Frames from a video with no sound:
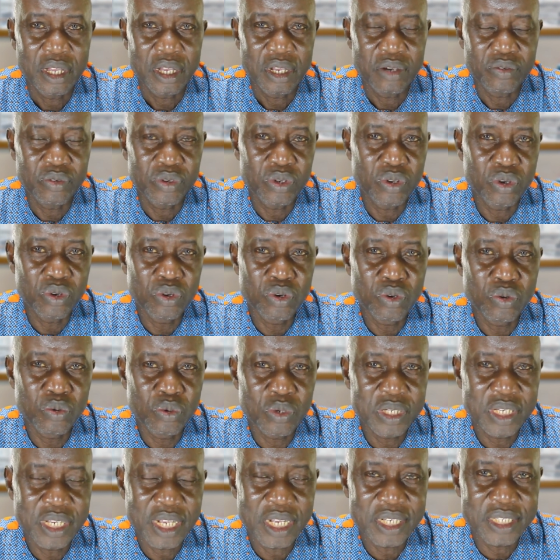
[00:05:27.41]
We don't know
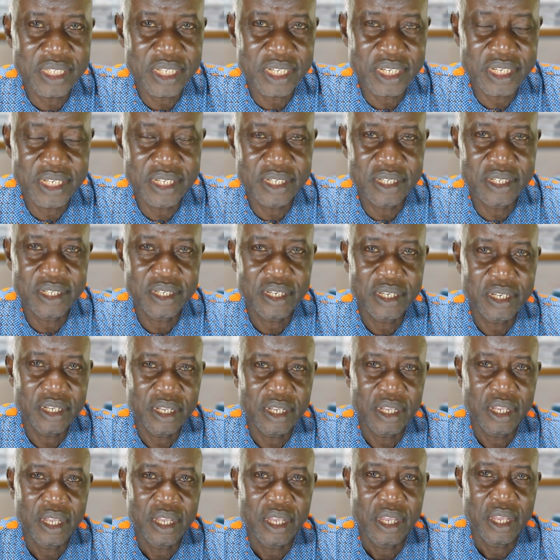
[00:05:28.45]
what they are taking.
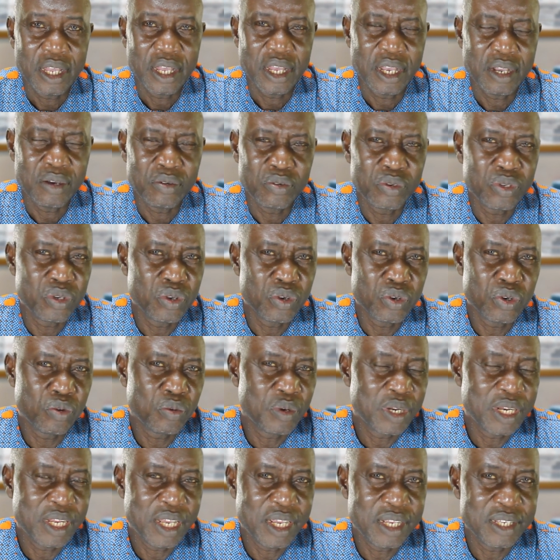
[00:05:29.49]
We don't know
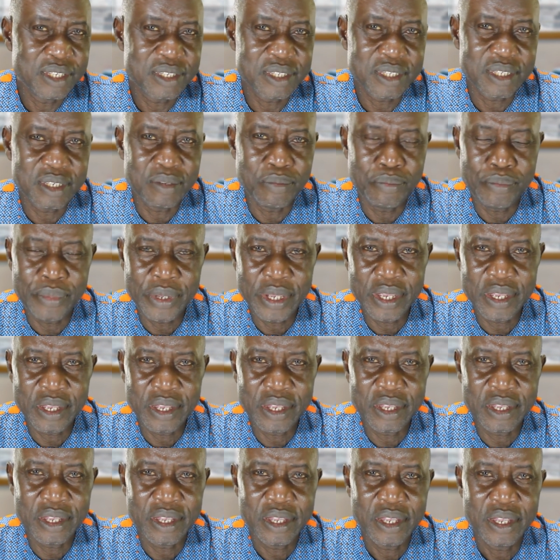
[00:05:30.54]
whether it's
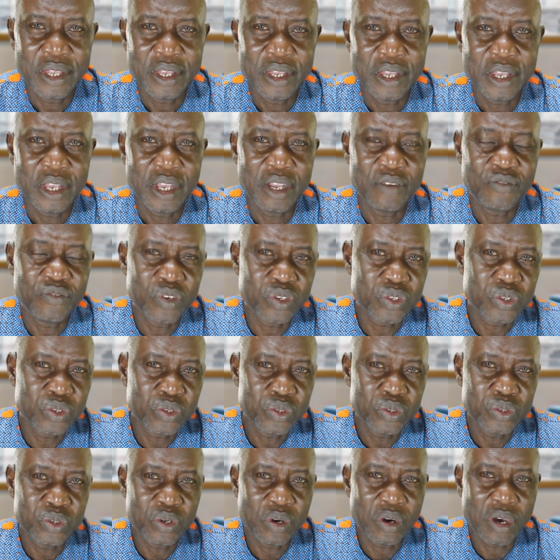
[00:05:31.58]
mere
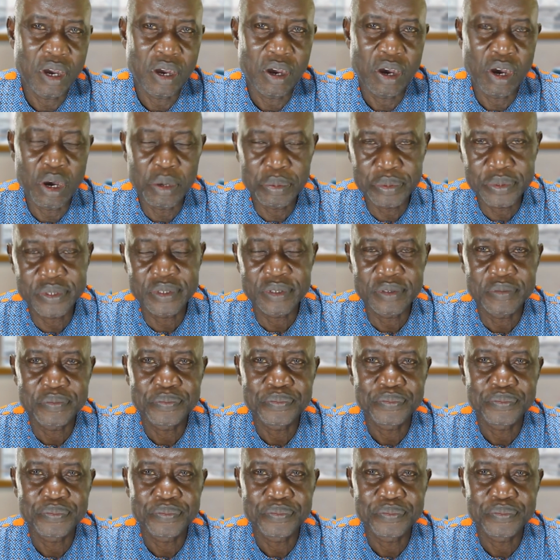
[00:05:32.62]
photo ops,